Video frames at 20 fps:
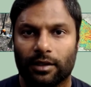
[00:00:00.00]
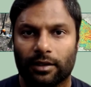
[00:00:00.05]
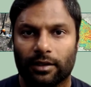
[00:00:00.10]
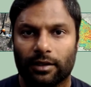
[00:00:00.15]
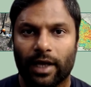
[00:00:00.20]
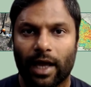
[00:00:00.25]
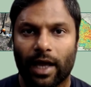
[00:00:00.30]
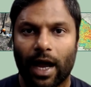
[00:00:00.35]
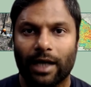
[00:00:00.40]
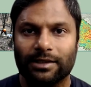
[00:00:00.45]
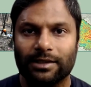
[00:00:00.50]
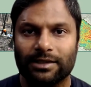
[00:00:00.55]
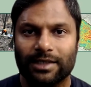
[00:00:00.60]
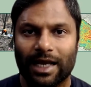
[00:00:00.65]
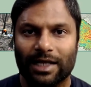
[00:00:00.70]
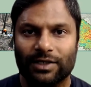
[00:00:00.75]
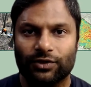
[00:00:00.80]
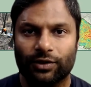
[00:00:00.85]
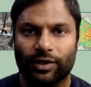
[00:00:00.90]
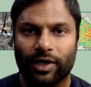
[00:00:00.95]
The
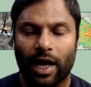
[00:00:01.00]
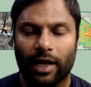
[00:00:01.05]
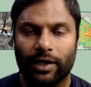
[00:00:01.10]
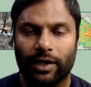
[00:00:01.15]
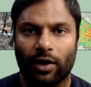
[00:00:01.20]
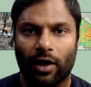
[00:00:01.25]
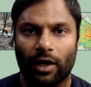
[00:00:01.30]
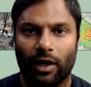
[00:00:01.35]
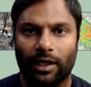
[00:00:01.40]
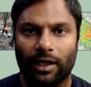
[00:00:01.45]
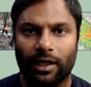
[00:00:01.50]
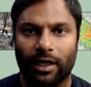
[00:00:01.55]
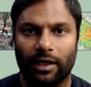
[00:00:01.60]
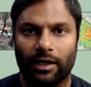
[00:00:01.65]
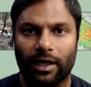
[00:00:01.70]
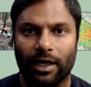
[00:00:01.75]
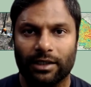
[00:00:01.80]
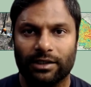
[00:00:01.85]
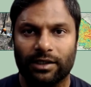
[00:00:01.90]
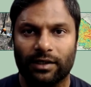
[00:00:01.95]
unsaturated hydraulic
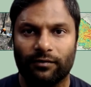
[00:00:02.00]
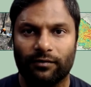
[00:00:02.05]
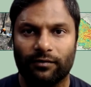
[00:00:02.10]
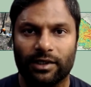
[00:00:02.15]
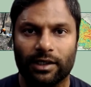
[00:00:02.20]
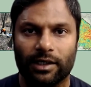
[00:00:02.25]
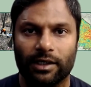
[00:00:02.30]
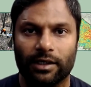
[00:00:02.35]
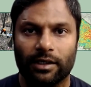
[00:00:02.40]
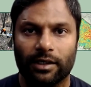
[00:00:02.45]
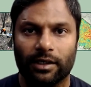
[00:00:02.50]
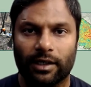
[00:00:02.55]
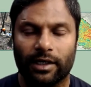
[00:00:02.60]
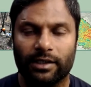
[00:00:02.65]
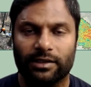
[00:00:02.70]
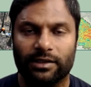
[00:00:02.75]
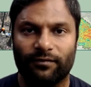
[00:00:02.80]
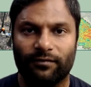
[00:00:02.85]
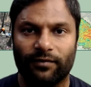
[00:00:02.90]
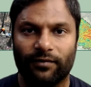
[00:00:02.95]
conductivity
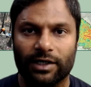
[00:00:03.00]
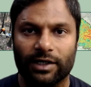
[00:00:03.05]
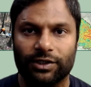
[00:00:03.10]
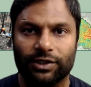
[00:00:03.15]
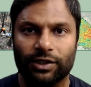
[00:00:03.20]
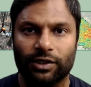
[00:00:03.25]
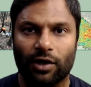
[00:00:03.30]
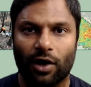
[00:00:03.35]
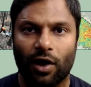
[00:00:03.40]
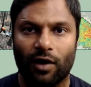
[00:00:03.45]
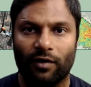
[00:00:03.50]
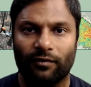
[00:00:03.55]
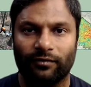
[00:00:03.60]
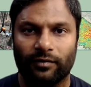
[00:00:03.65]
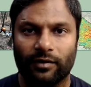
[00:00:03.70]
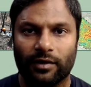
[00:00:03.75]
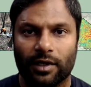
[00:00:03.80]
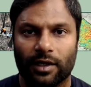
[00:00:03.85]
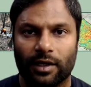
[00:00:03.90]
is a function of